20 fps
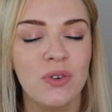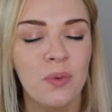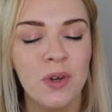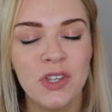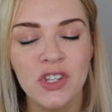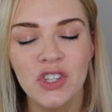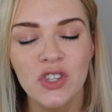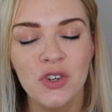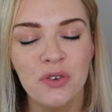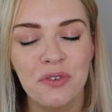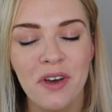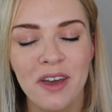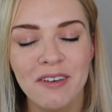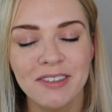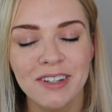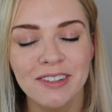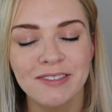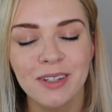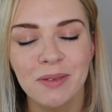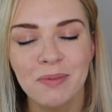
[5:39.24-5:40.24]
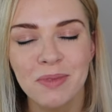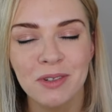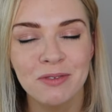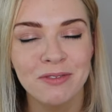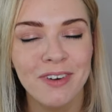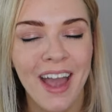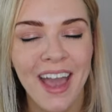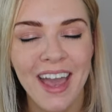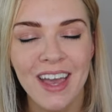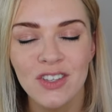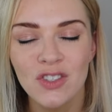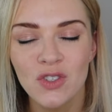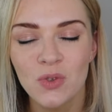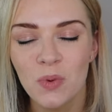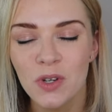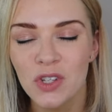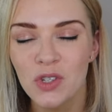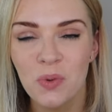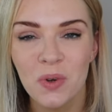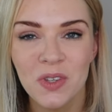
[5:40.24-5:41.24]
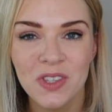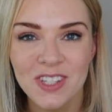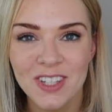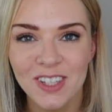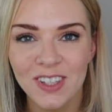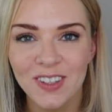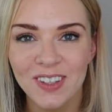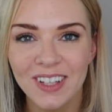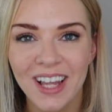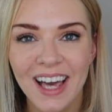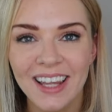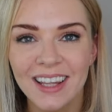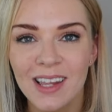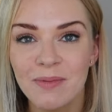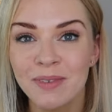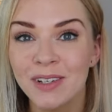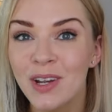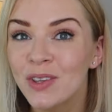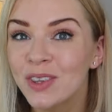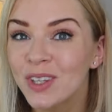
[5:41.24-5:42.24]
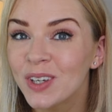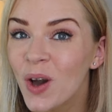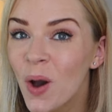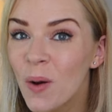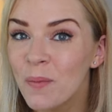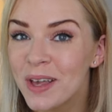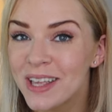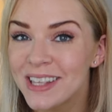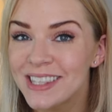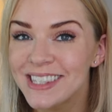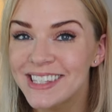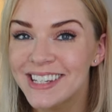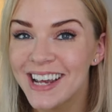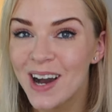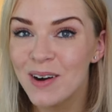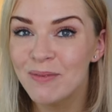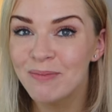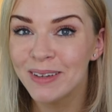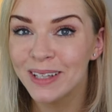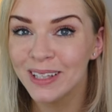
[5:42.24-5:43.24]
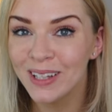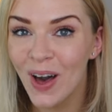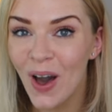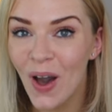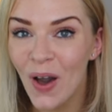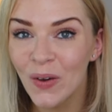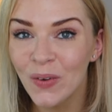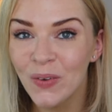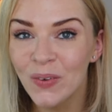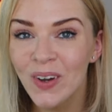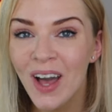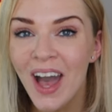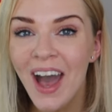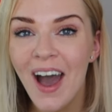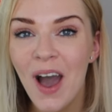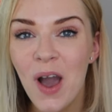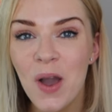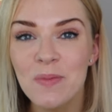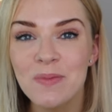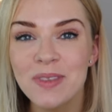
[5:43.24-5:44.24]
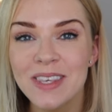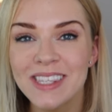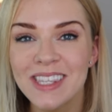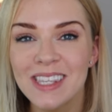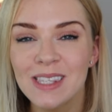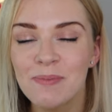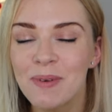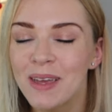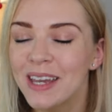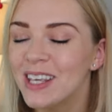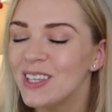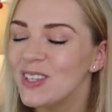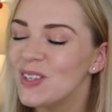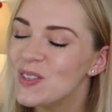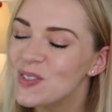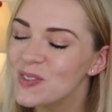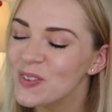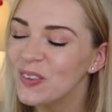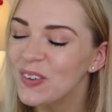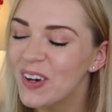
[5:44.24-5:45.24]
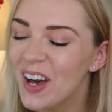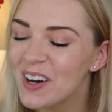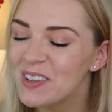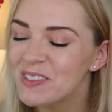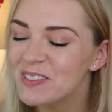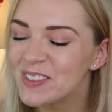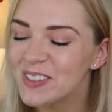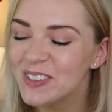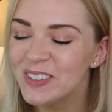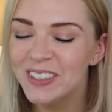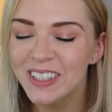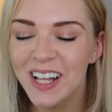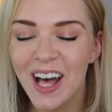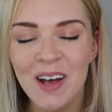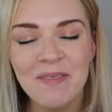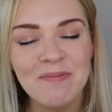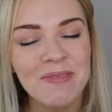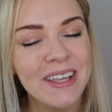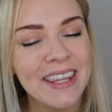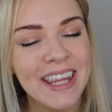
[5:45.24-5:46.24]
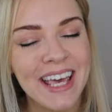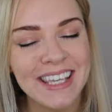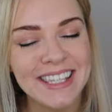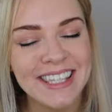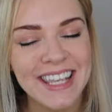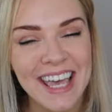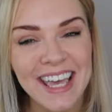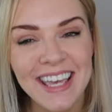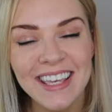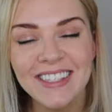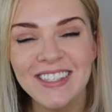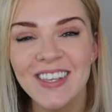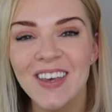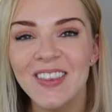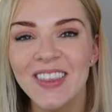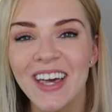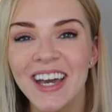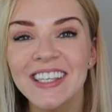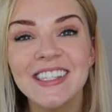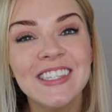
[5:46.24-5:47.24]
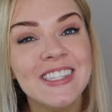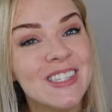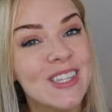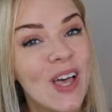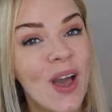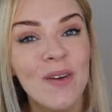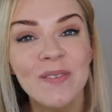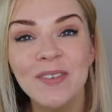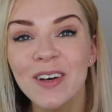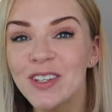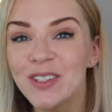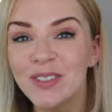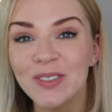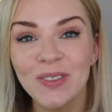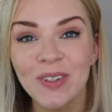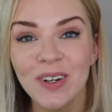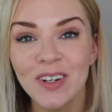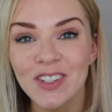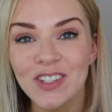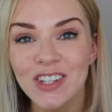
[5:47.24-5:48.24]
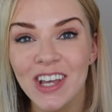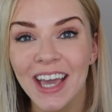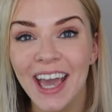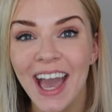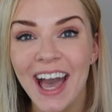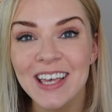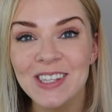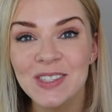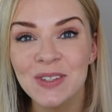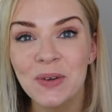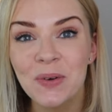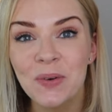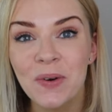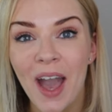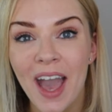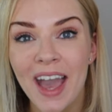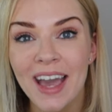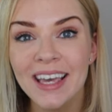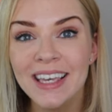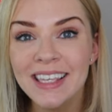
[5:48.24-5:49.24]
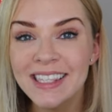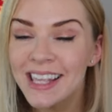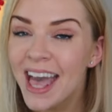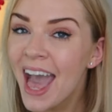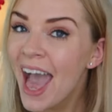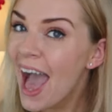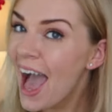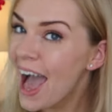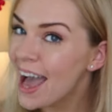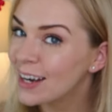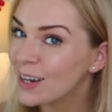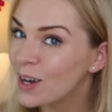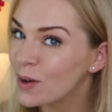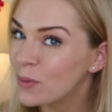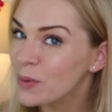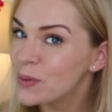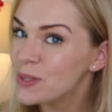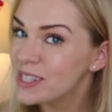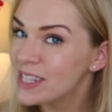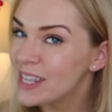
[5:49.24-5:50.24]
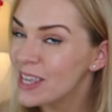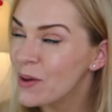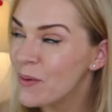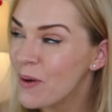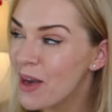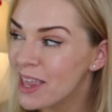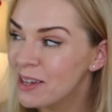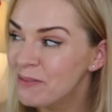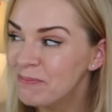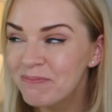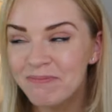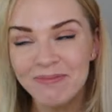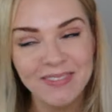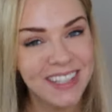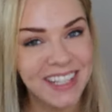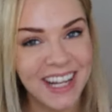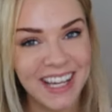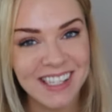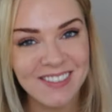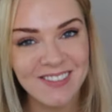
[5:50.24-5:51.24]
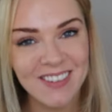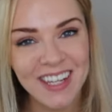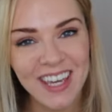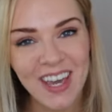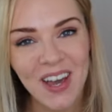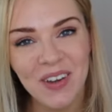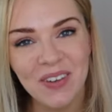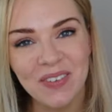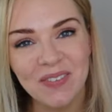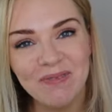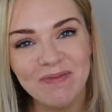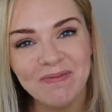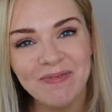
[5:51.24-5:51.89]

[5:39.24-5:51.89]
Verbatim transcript: which is your favorite from the range which one do you like let me know in the comments down below hope this has been useful helpful and um, but that's it so thanks so much for watching as always and I will see you in the next video